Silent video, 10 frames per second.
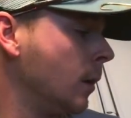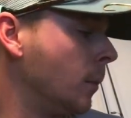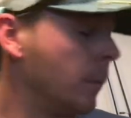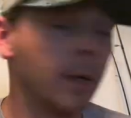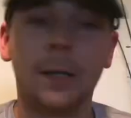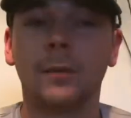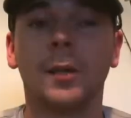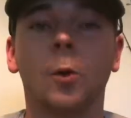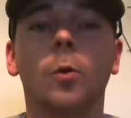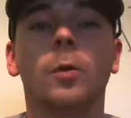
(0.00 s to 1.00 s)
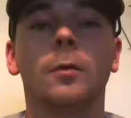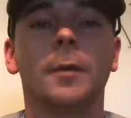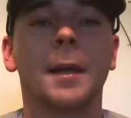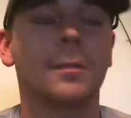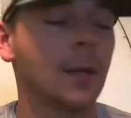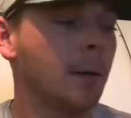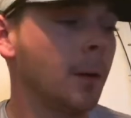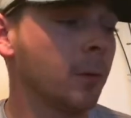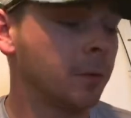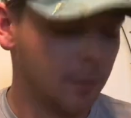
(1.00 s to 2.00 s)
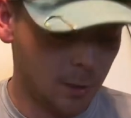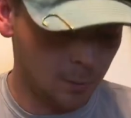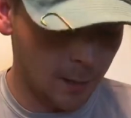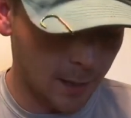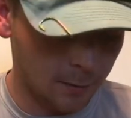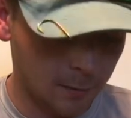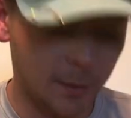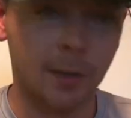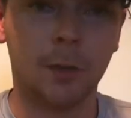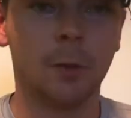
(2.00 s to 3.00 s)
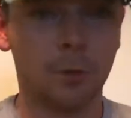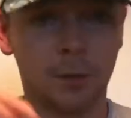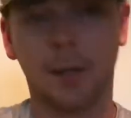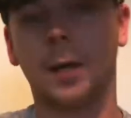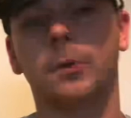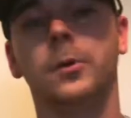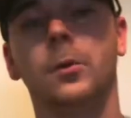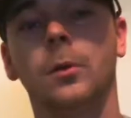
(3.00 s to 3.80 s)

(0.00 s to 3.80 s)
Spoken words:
But until next time, I will see you guys later. Huge shout out to